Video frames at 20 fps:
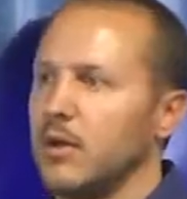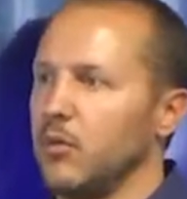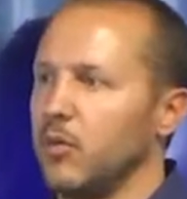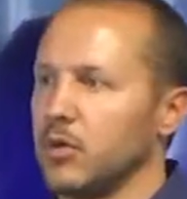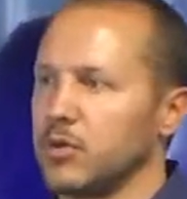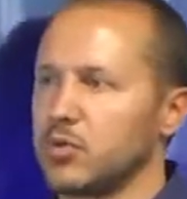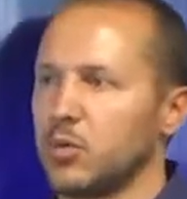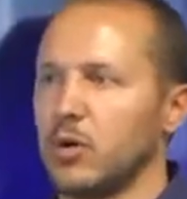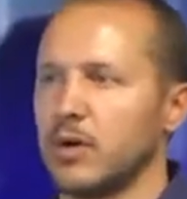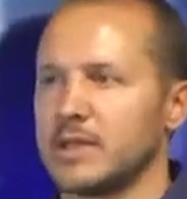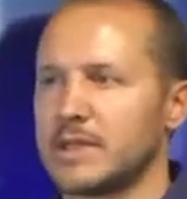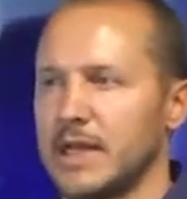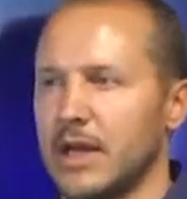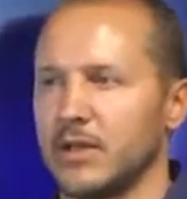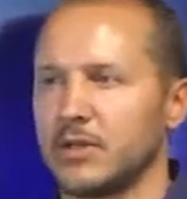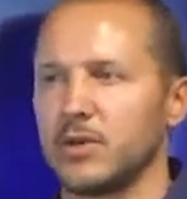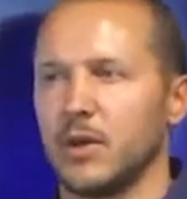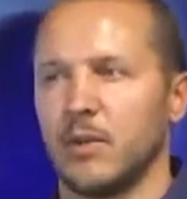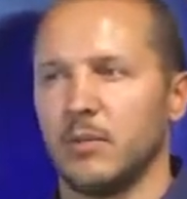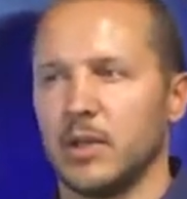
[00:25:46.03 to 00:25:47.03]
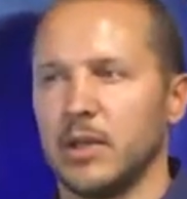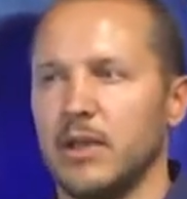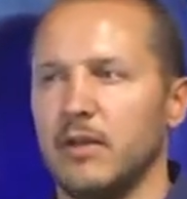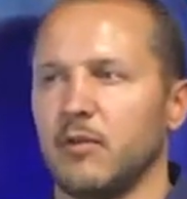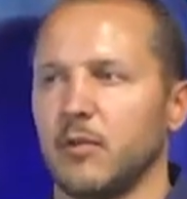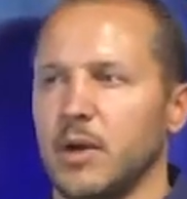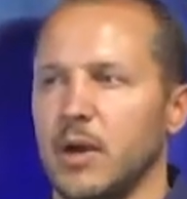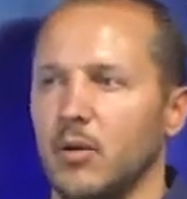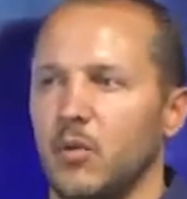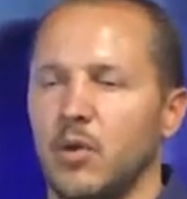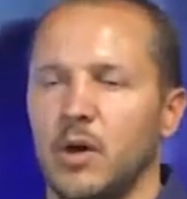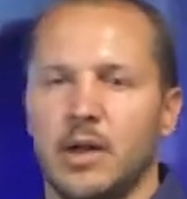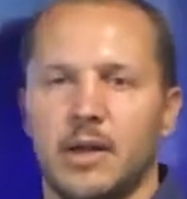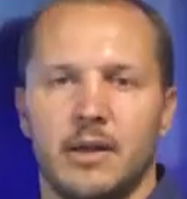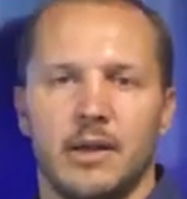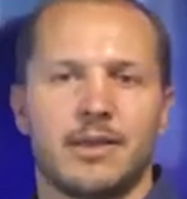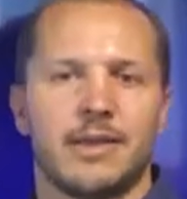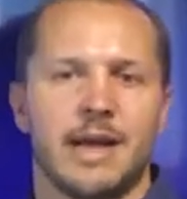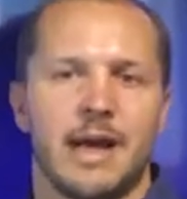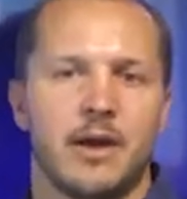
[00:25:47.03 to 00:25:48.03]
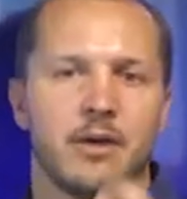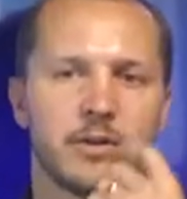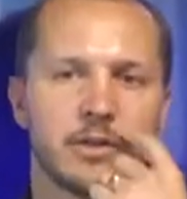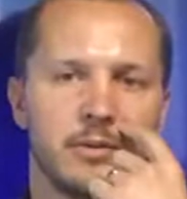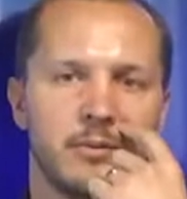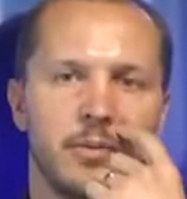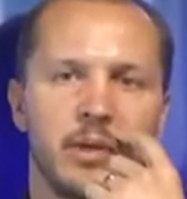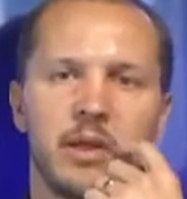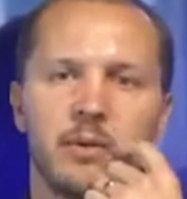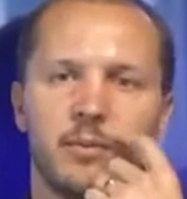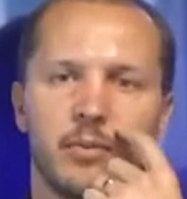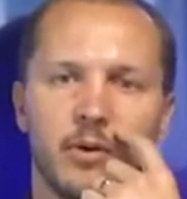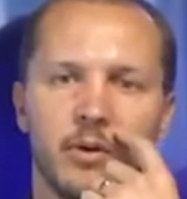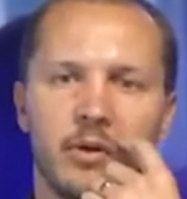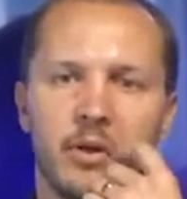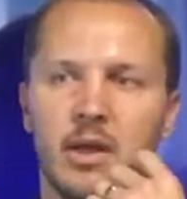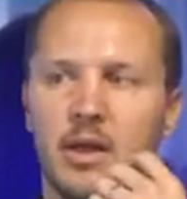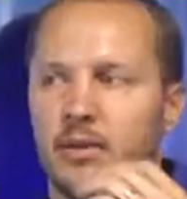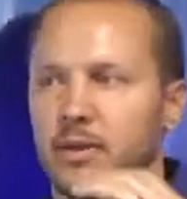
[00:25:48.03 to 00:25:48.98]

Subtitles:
which works out to, I believe, about 1 in 1,000 people